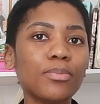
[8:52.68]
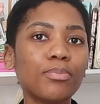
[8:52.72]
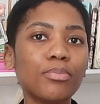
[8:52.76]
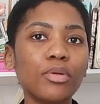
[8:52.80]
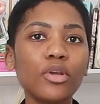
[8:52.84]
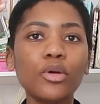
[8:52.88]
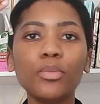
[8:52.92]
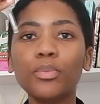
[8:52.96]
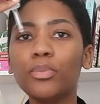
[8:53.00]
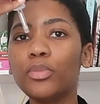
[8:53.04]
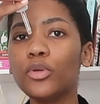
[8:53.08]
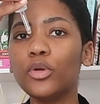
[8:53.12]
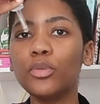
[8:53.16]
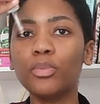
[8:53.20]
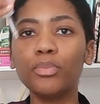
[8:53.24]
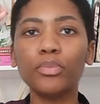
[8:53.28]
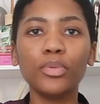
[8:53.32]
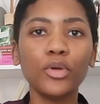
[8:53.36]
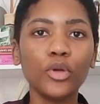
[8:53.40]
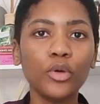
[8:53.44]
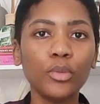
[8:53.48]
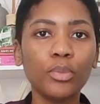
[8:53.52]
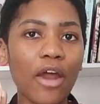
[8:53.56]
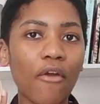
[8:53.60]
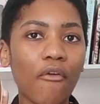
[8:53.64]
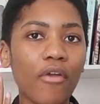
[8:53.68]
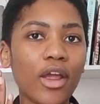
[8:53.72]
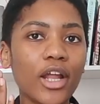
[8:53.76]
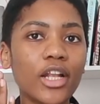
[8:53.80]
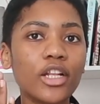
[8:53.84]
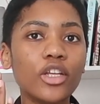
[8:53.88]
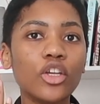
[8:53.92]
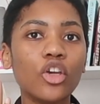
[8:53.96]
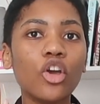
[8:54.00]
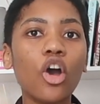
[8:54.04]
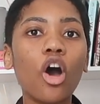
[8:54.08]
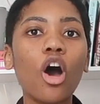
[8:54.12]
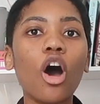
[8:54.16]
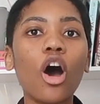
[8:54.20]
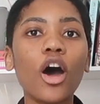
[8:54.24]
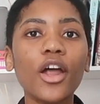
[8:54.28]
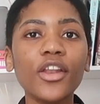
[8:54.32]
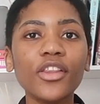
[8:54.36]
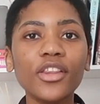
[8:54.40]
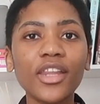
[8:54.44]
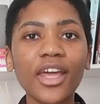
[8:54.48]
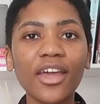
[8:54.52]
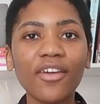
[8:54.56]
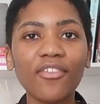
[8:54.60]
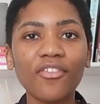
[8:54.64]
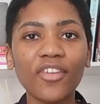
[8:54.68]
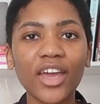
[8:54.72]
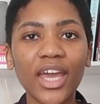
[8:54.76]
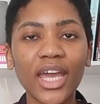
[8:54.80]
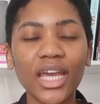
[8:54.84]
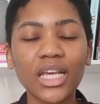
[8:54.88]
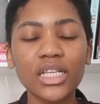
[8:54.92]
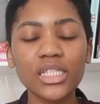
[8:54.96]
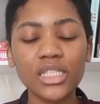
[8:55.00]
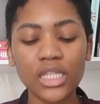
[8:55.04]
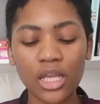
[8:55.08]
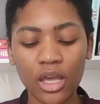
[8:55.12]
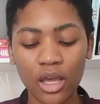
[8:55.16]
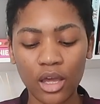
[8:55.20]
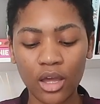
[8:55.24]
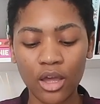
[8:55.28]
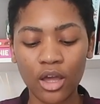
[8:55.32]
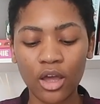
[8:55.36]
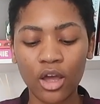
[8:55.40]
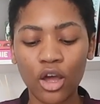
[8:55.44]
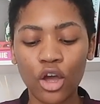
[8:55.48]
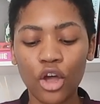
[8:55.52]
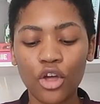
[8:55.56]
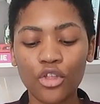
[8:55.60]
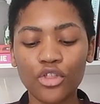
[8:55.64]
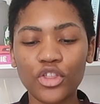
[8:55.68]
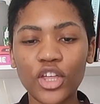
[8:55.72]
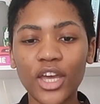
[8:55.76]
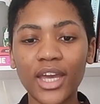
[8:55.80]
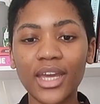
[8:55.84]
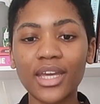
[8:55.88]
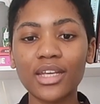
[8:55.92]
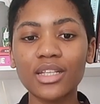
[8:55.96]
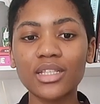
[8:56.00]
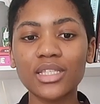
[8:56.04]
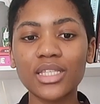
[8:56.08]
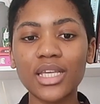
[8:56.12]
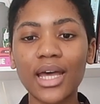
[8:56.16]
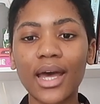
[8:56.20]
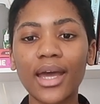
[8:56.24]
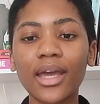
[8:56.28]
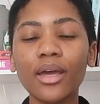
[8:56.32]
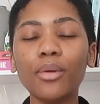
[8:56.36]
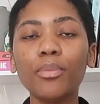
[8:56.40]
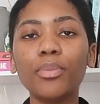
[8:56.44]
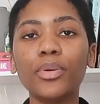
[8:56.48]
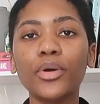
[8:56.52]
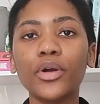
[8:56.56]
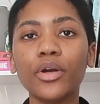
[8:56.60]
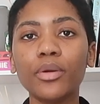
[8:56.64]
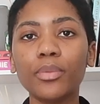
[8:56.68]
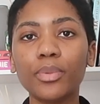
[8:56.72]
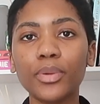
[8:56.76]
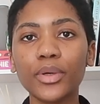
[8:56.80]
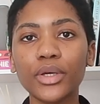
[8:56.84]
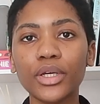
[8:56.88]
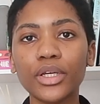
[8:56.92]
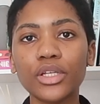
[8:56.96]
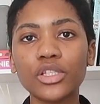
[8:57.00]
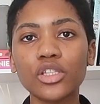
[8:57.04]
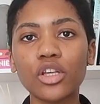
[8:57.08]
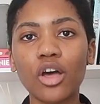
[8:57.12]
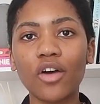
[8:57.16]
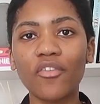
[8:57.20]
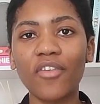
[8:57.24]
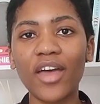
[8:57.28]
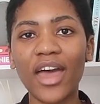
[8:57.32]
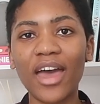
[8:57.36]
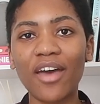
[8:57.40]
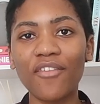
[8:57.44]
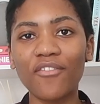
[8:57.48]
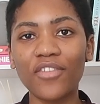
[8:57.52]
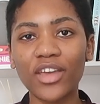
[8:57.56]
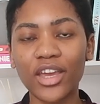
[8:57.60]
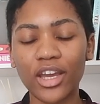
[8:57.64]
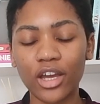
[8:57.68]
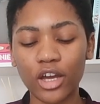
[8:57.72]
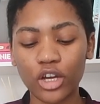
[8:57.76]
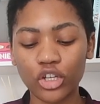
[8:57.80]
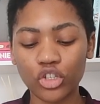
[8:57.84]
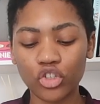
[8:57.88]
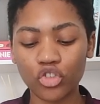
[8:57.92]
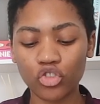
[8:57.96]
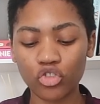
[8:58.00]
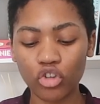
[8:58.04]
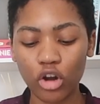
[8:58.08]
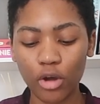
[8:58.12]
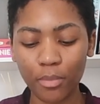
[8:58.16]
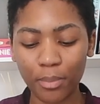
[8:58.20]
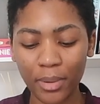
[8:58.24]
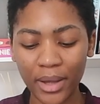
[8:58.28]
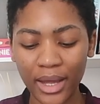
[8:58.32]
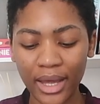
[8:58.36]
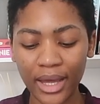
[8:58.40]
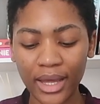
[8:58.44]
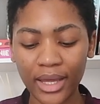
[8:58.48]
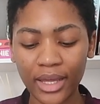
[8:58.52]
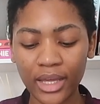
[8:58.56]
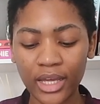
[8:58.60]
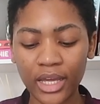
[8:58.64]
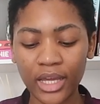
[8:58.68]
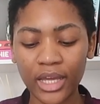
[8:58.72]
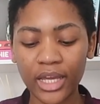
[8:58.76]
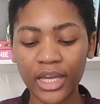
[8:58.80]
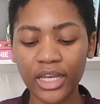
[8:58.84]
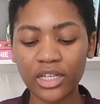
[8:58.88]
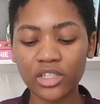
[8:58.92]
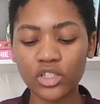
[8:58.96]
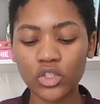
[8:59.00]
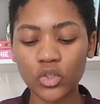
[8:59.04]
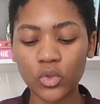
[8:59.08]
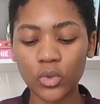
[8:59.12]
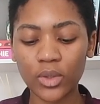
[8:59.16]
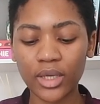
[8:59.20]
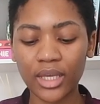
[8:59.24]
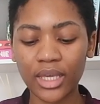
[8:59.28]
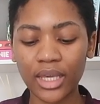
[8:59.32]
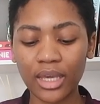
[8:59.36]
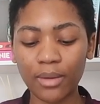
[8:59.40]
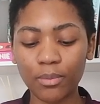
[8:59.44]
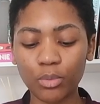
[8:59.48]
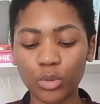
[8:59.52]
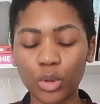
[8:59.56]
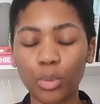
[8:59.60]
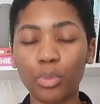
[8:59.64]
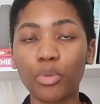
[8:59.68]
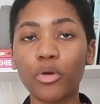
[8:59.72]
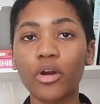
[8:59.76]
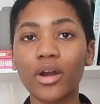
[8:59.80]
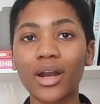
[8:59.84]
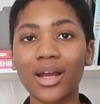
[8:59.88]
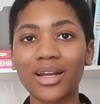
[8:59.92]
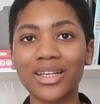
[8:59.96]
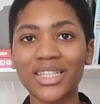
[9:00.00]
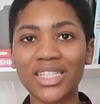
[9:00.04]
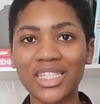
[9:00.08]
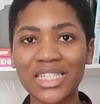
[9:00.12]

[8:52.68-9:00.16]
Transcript: bloop bloop bloop directly on their face. The entire purpose of having a dropper is to keep the product